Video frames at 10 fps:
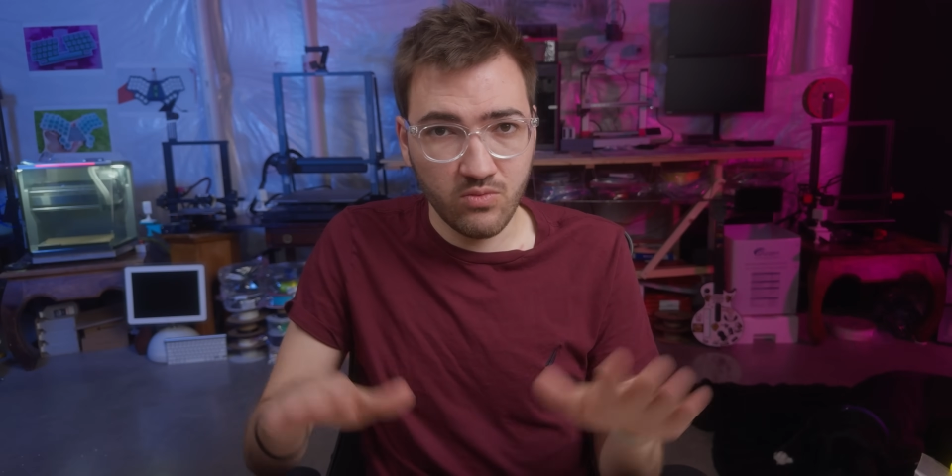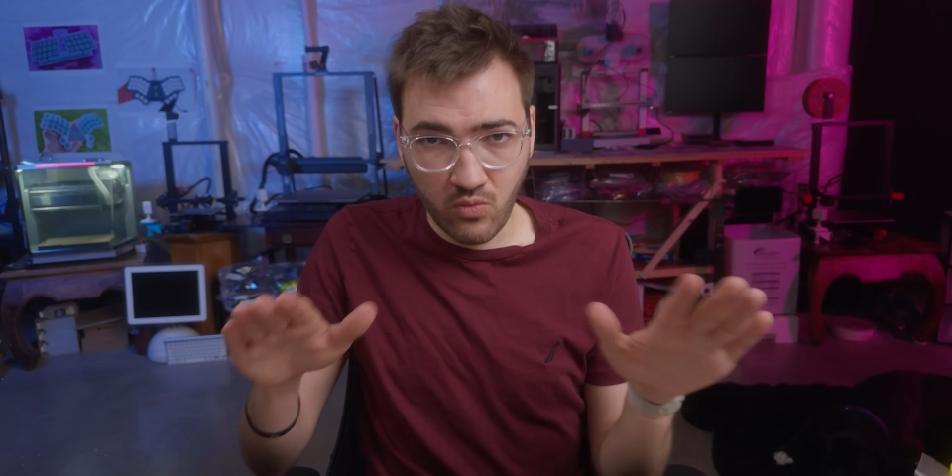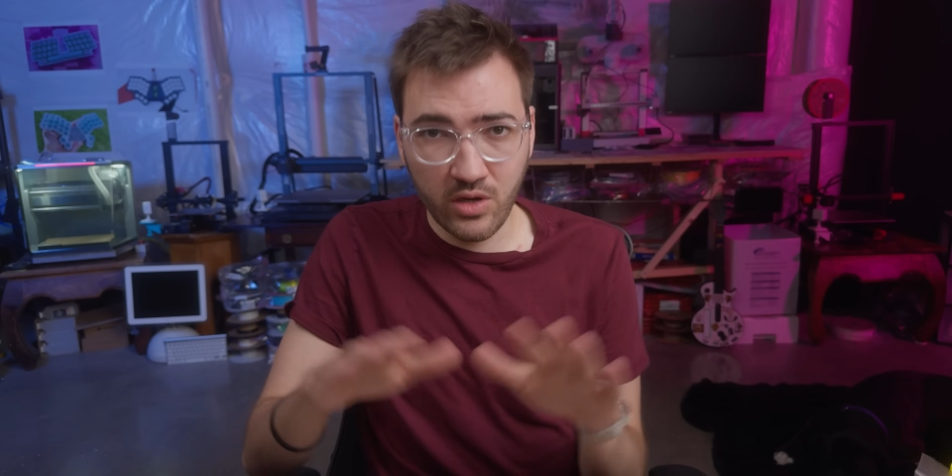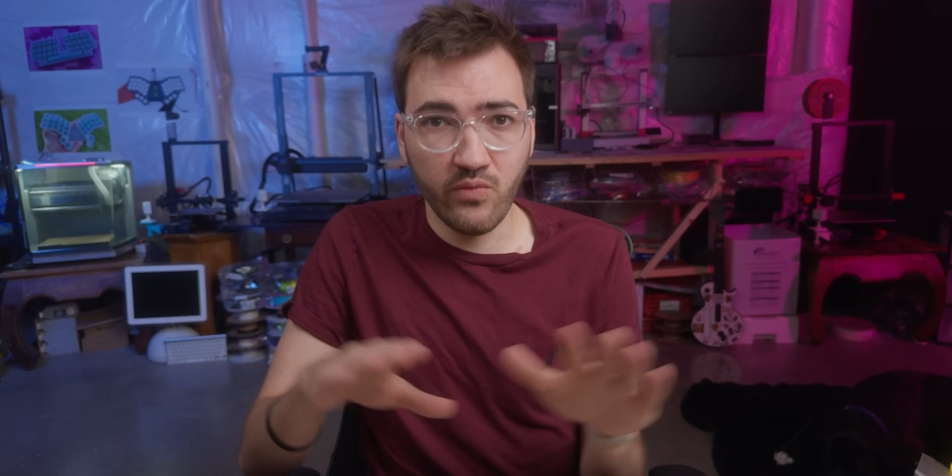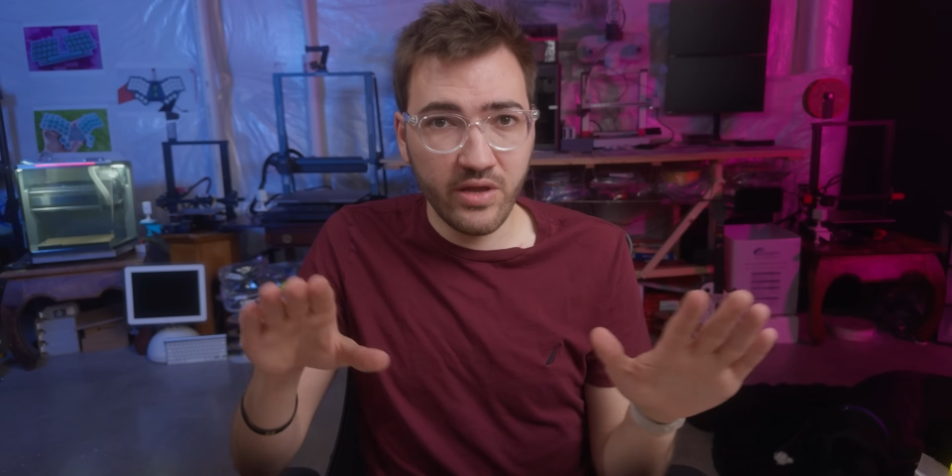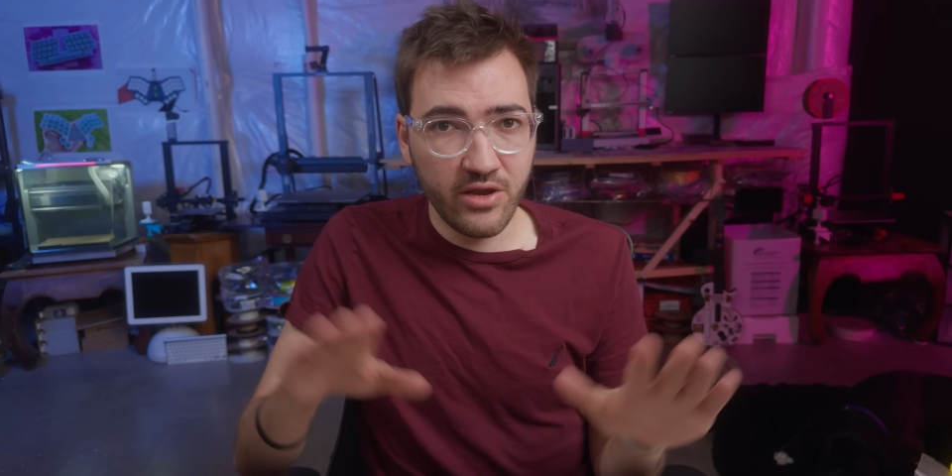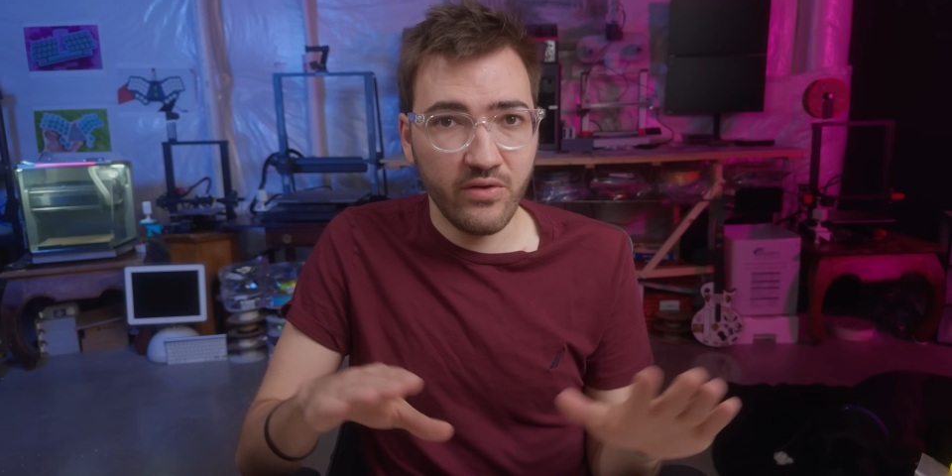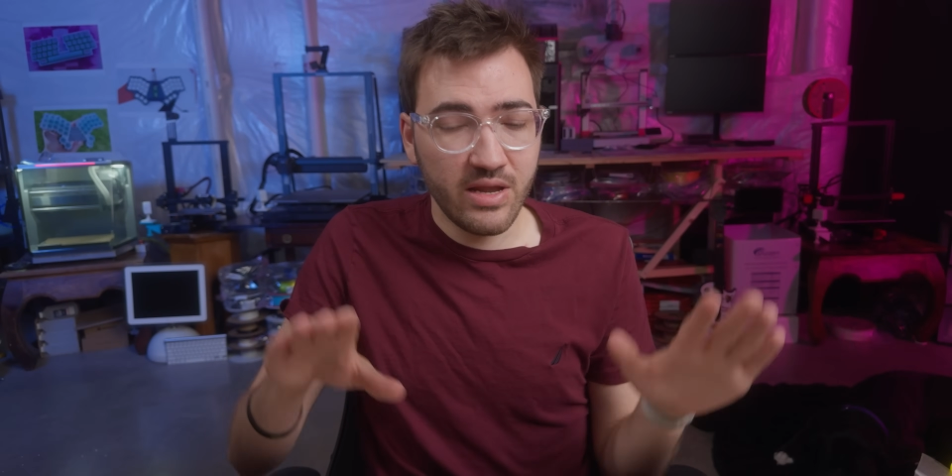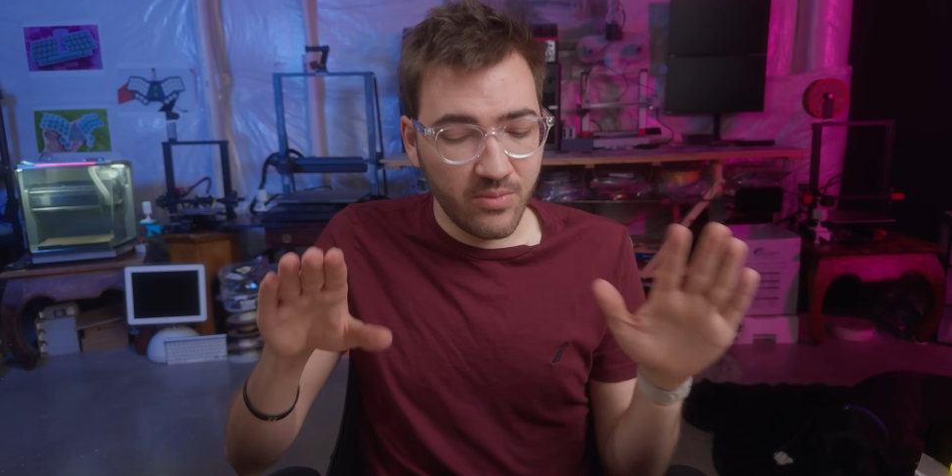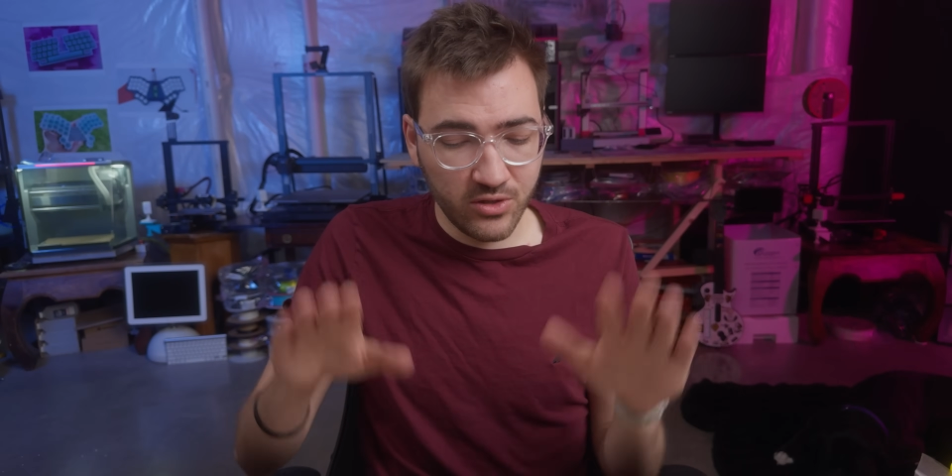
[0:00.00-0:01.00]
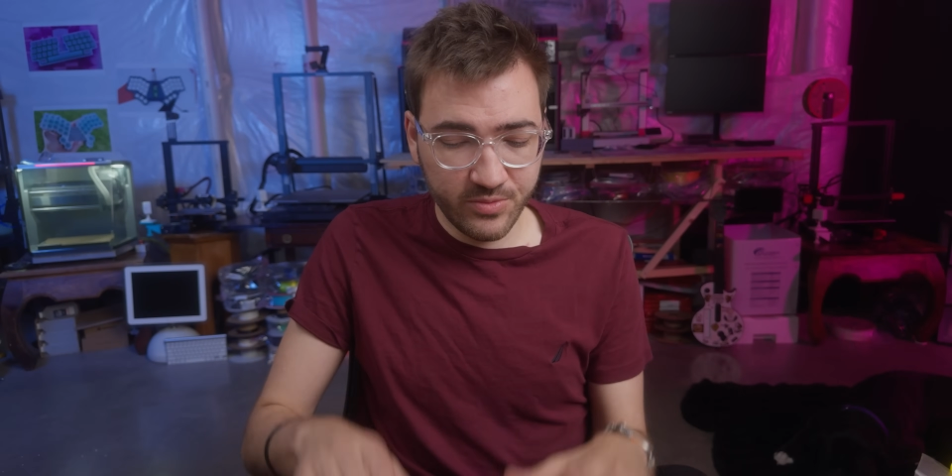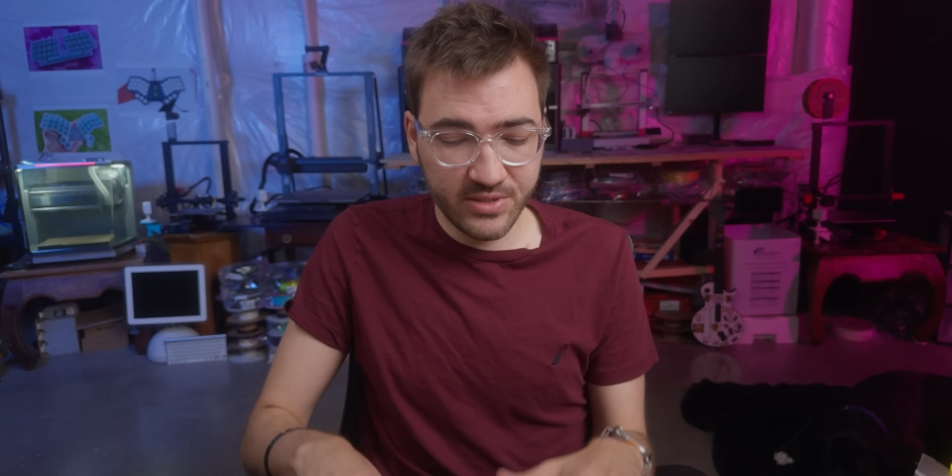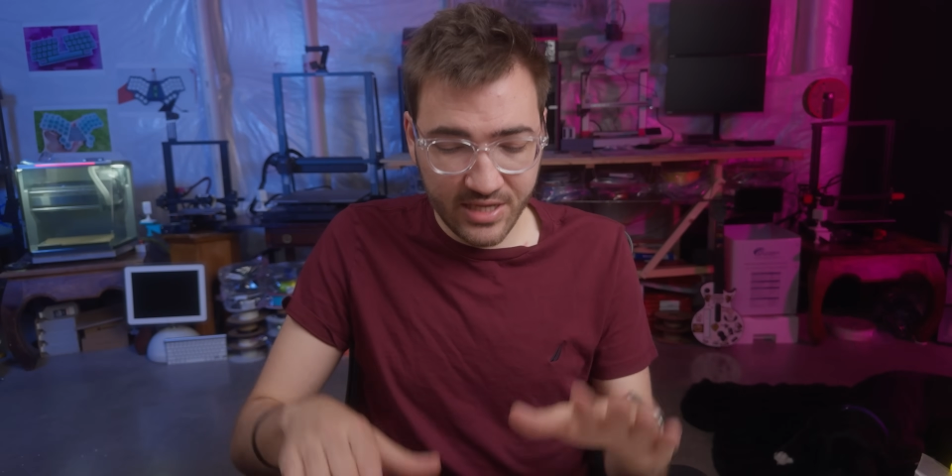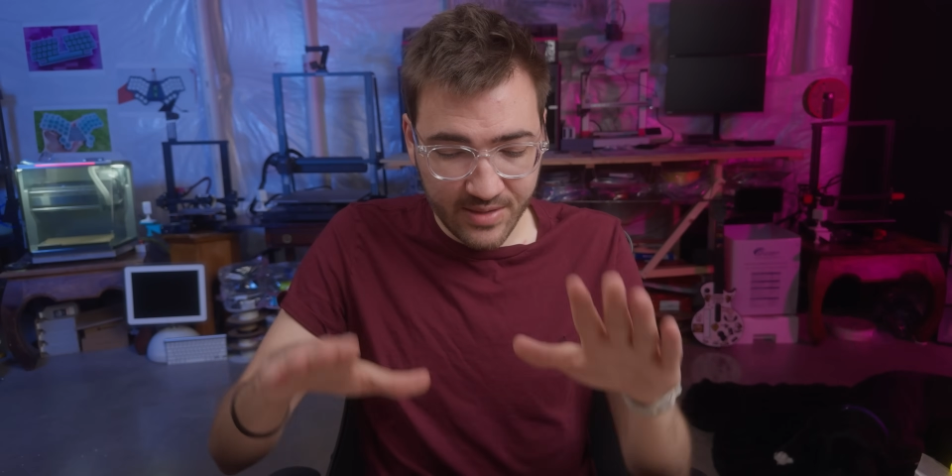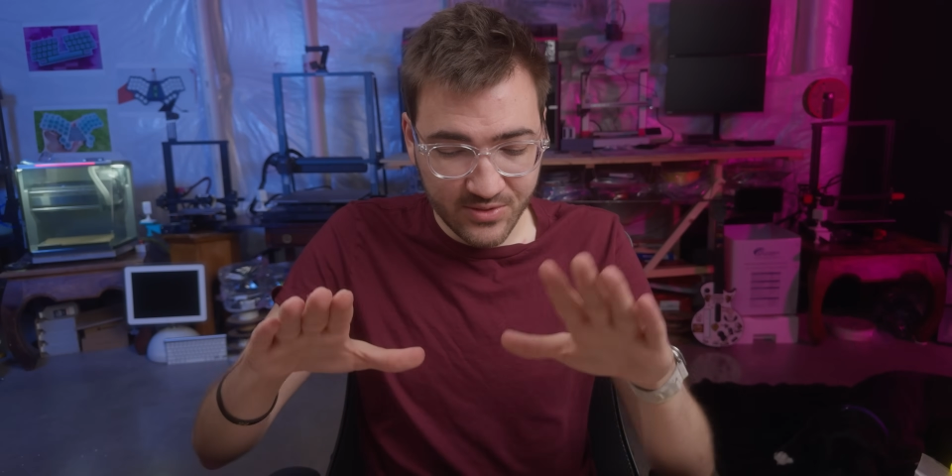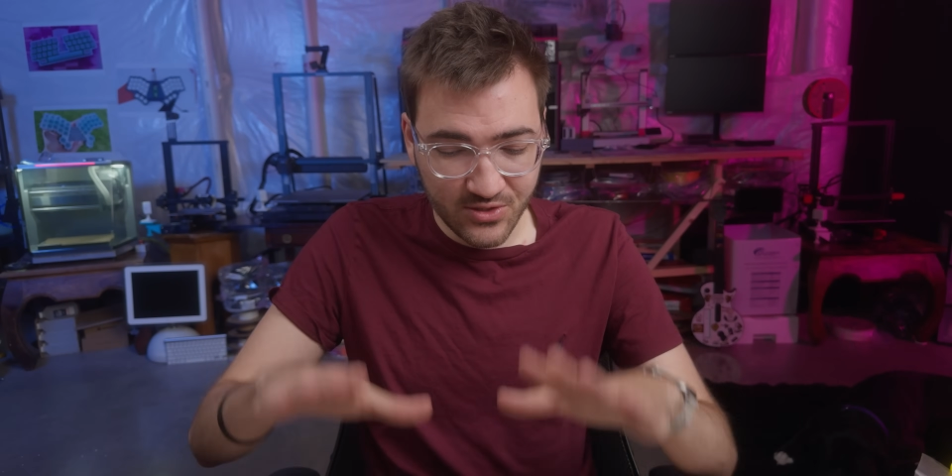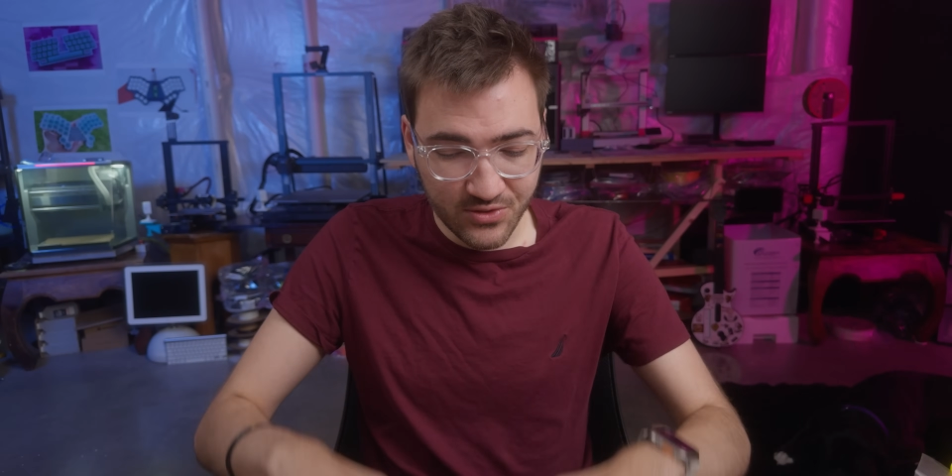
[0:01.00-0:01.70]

want to reiterate multiple times,